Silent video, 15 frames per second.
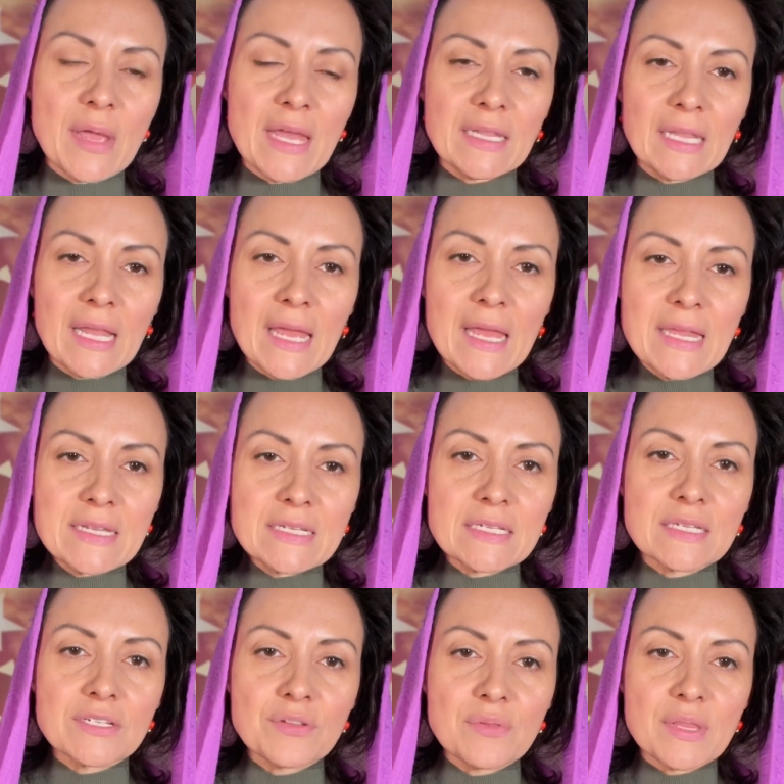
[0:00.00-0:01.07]
and lend
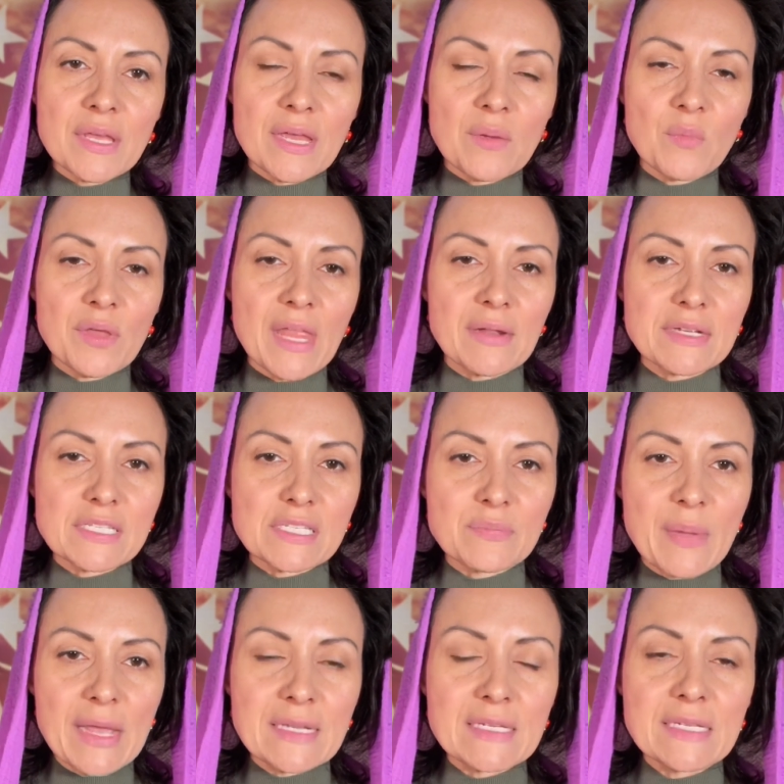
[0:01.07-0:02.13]
to them without
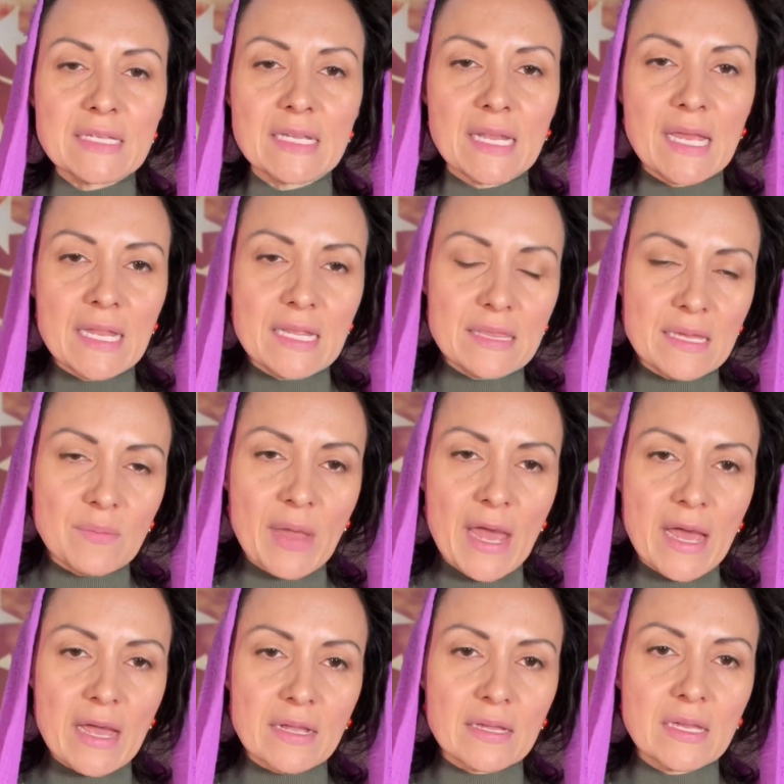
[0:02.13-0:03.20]
expecting to get anything
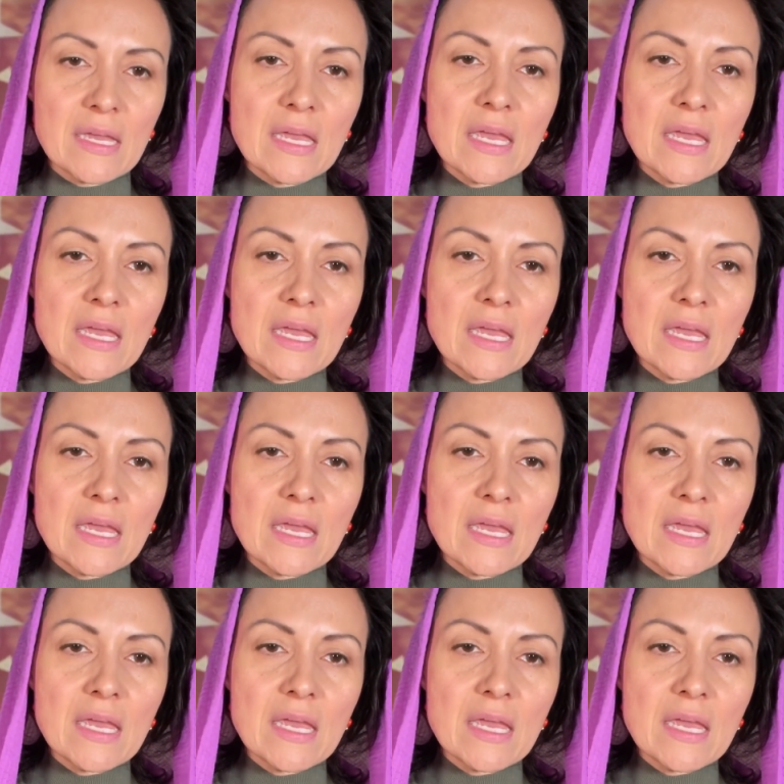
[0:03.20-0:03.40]
back.